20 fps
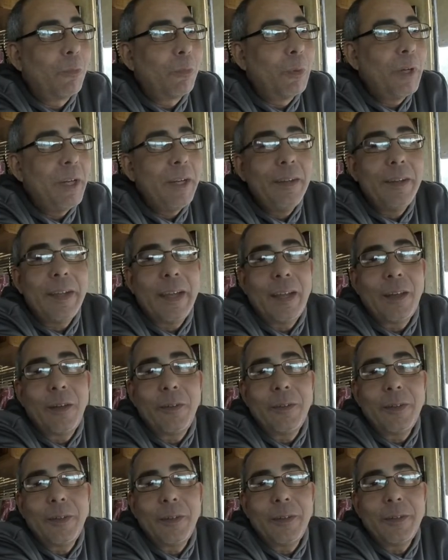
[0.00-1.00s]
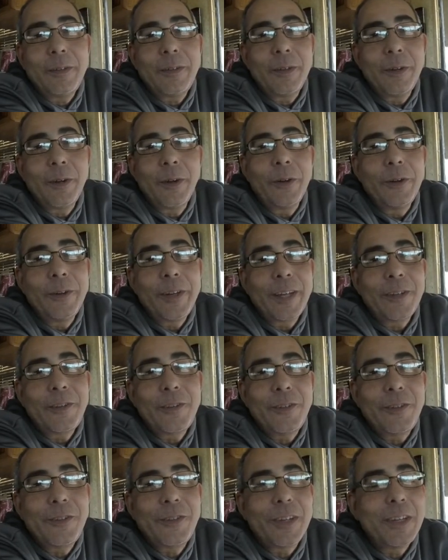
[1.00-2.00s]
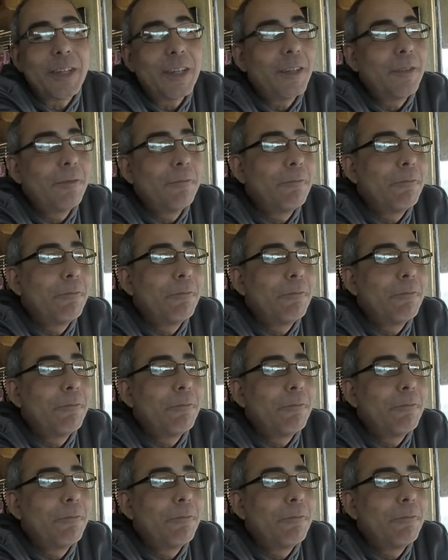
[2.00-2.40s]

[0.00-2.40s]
wean down the herd, I should say.